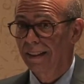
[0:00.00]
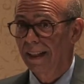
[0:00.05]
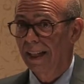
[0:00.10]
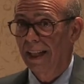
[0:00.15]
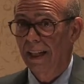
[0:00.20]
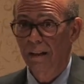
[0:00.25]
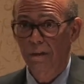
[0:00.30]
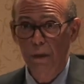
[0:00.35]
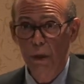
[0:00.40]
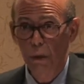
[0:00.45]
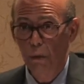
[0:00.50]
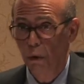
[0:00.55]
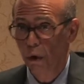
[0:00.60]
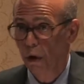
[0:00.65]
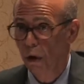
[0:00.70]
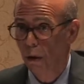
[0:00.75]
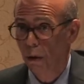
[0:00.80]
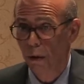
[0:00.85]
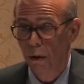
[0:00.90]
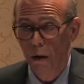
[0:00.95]
And if you were
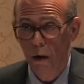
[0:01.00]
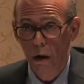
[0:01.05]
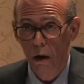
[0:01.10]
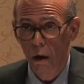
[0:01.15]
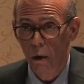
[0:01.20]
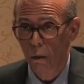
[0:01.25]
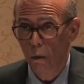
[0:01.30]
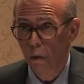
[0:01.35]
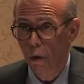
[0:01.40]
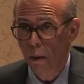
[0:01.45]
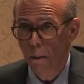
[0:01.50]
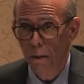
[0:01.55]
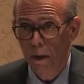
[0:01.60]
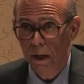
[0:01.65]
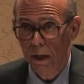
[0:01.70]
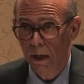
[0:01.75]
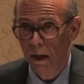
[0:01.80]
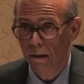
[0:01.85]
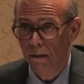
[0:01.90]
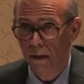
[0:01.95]
a, a
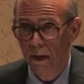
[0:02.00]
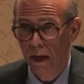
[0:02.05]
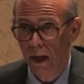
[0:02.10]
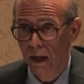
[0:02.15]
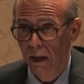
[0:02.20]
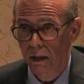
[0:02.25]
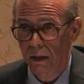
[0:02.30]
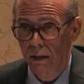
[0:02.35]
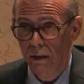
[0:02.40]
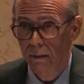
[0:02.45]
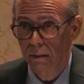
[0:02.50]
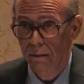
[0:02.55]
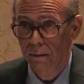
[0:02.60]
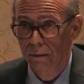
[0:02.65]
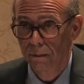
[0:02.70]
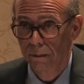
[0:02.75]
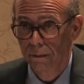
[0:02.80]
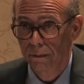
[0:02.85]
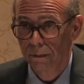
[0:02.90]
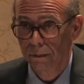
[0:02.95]
woman of color
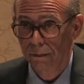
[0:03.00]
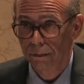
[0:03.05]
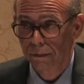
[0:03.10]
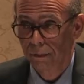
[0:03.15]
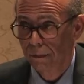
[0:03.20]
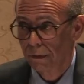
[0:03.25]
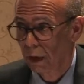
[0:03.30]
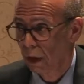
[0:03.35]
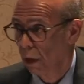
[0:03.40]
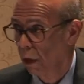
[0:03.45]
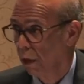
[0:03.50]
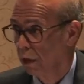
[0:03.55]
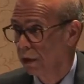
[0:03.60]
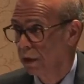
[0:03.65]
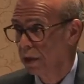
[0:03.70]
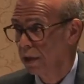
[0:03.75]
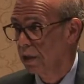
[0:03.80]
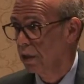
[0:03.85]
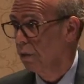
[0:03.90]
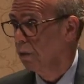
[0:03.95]
or
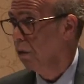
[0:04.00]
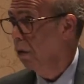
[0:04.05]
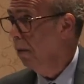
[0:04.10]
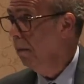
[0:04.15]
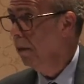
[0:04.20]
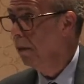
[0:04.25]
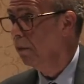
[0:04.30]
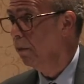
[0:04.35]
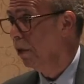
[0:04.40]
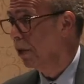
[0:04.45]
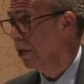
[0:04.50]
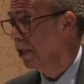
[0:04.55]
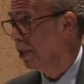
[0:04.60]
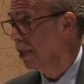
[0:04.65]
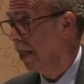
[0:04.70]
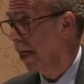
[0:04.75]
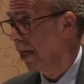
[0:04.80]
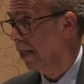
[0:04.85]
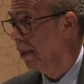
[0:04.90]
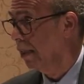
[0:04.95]
just a woman with a
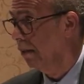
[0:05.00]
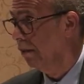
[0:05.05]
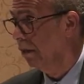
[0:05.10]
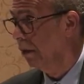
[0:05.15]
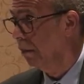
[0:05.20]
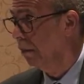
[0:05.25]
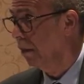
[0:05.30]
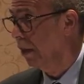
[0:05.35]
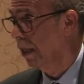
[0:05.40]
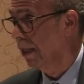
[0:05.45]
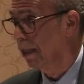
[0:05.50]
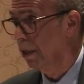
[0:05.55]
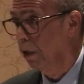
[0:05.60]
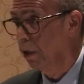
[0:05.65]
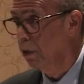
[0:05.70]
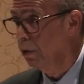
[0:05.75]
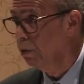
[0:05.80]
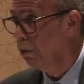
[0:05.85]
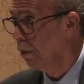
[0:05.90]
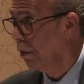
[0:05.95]
scientific bent,
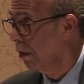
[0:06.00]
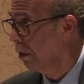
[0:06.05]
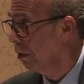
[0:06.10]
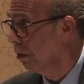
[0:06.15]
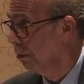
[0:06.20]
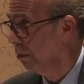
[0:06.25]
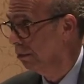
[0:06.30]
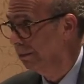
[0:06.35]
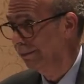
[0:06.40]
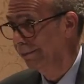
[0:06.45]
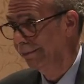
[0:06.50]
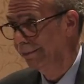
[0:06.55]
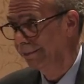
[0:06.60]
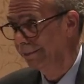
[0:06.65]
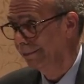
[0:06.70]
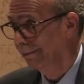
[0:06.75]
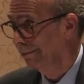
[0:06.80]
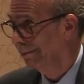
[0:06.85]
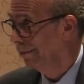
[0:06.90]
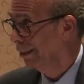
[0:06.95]
those were,
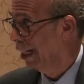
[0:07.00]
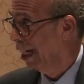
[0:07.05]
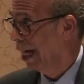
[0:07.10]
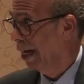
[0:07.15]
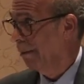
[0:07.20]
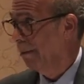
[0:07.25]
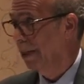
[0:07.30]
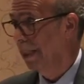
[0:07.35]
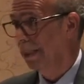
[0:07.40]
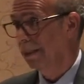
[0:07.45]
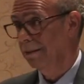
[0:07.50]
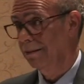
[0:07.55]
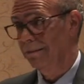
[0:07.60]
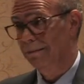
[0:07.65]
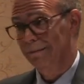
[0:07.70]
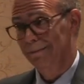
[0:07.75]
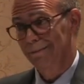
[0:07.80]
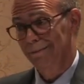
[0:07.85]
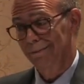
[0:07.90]
I mean,